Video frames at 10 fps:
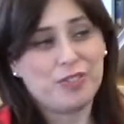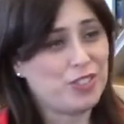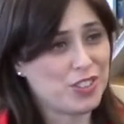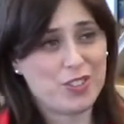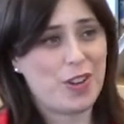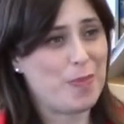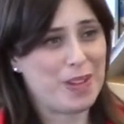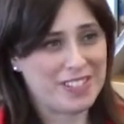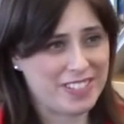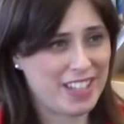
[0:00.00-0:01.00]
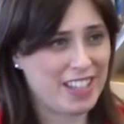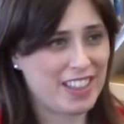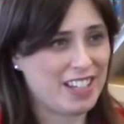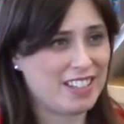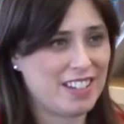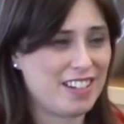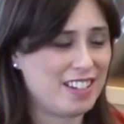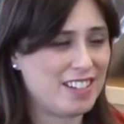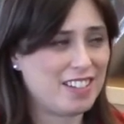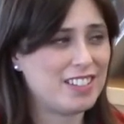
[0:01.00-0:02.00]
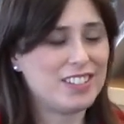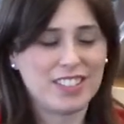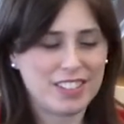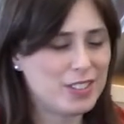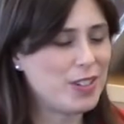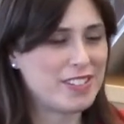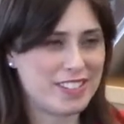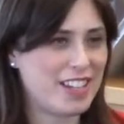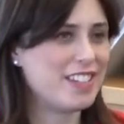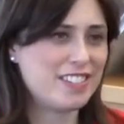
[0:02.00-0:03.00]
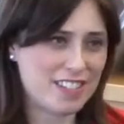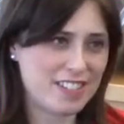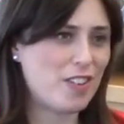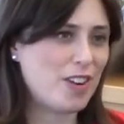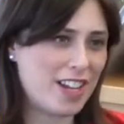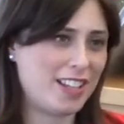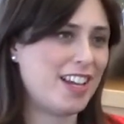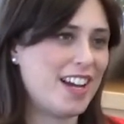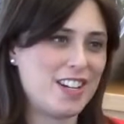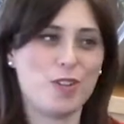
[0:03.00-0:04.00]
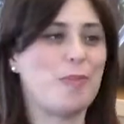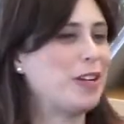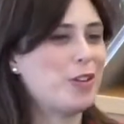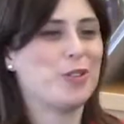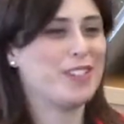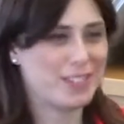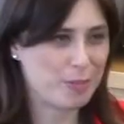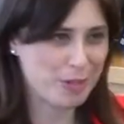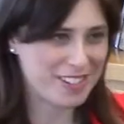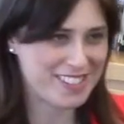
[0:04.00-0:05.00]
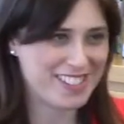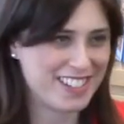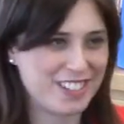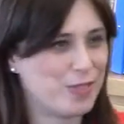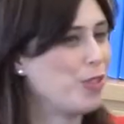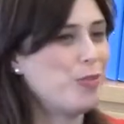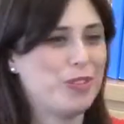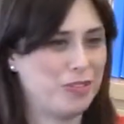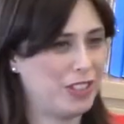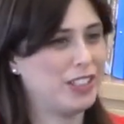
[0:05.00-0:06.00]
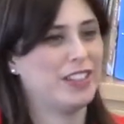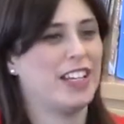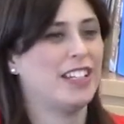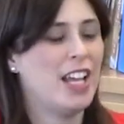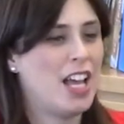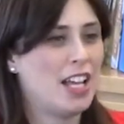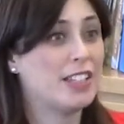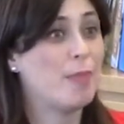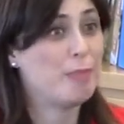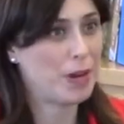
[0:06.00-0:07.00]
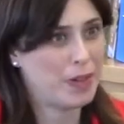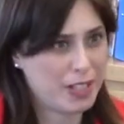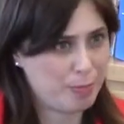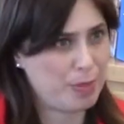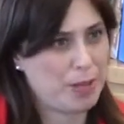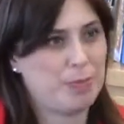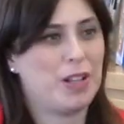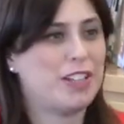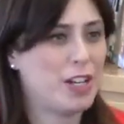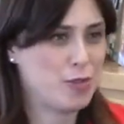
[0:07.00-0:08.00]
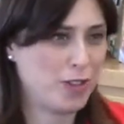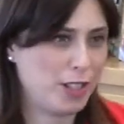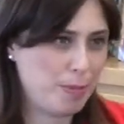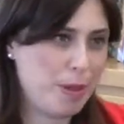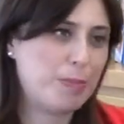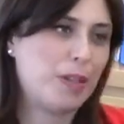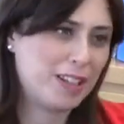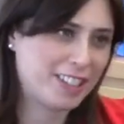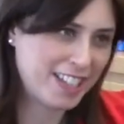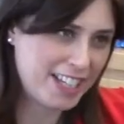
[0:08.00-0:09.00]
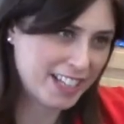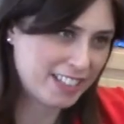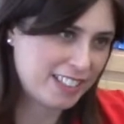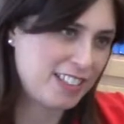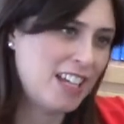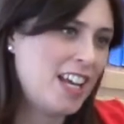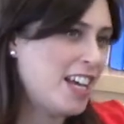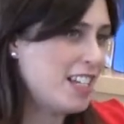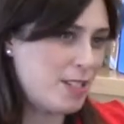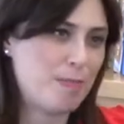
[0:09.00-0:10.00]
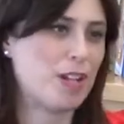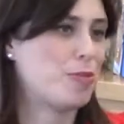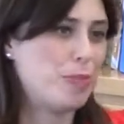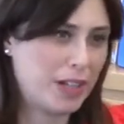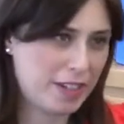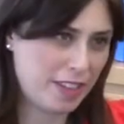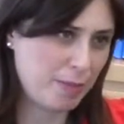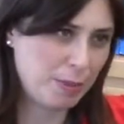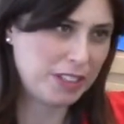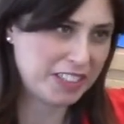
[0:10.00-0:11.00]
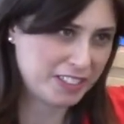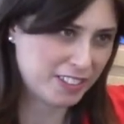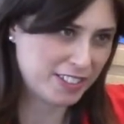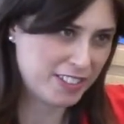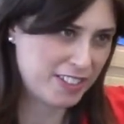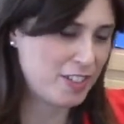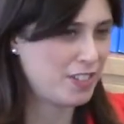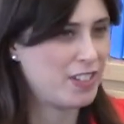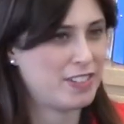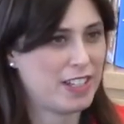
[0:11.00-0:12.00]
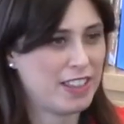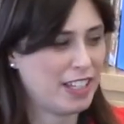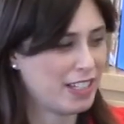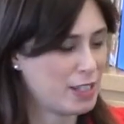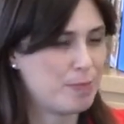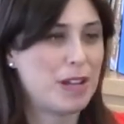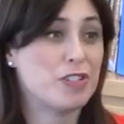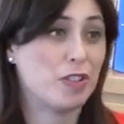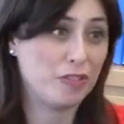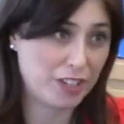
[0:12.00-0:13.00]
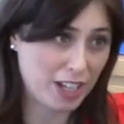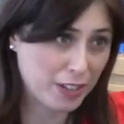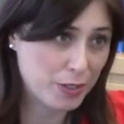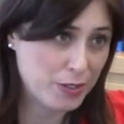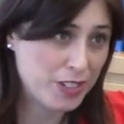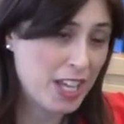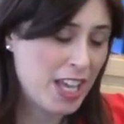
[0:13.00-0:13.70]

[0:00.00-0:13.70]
First of all, I must say that USA is our ally, no matter who is the president. We feel that the American people and the Israeli people are connected. Mm-hmm. It's much bigger than political decisions. I think it's based on values.